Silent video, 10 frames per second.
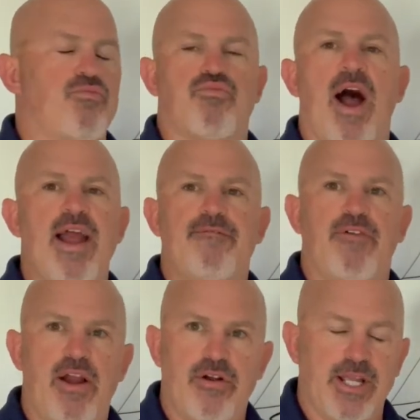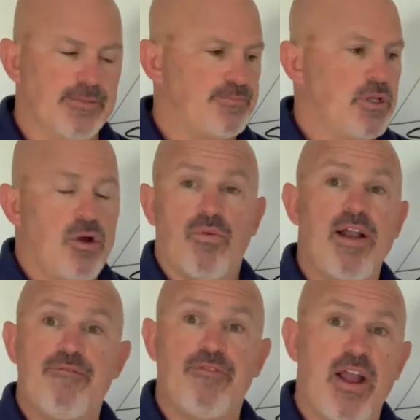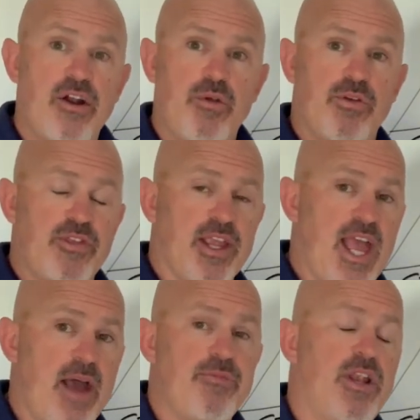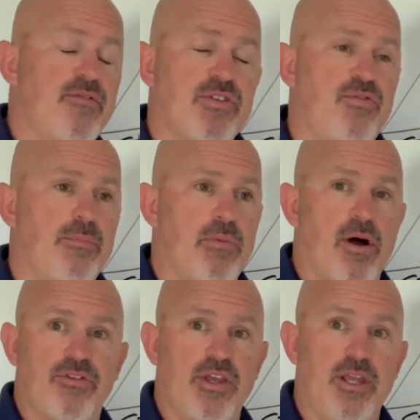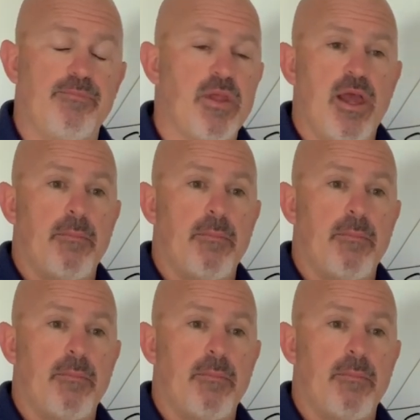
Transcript: Ryan Flaherty. Ryan Flaherty was the captain of his football team,